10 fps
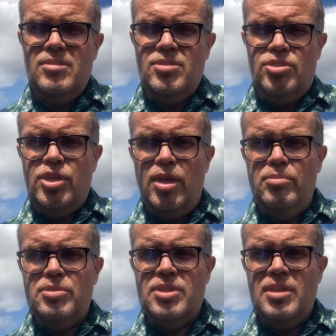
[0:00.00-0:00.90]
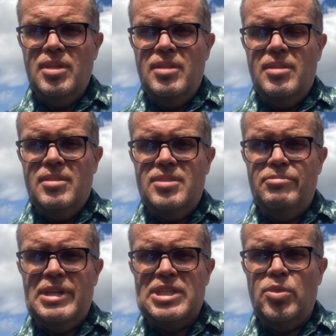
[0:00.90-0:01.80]
chose to
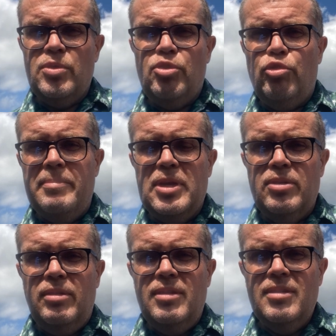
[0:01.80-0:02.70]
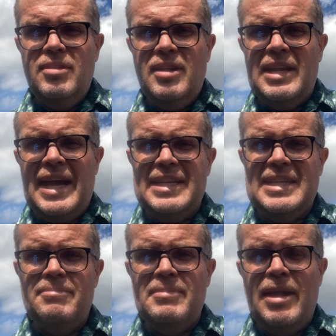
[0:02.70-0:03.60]
rescue a criminal and had
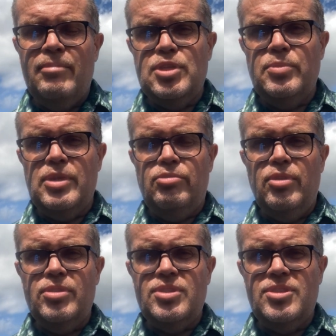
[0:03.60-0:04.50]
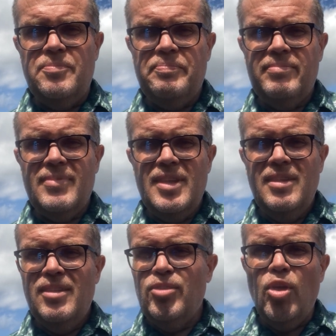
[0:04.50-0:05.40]
him nailed to a cross.
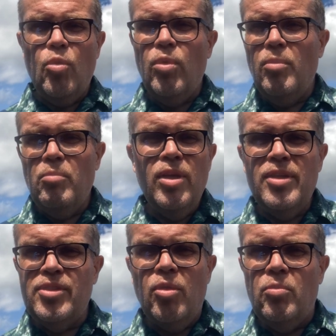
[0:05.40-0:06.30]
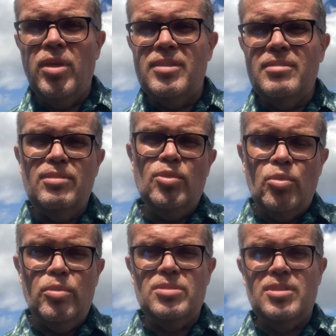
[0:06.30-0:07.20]
Not one word, not one
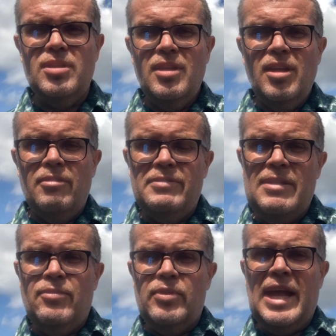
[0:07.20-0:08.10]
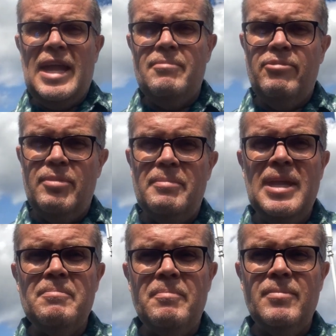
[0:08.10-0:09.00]
thought of evil came from
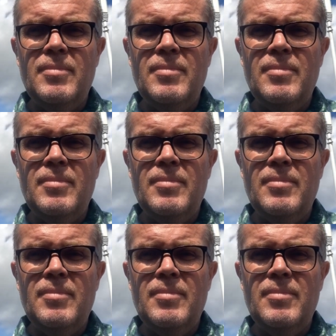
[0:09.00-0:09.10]
him.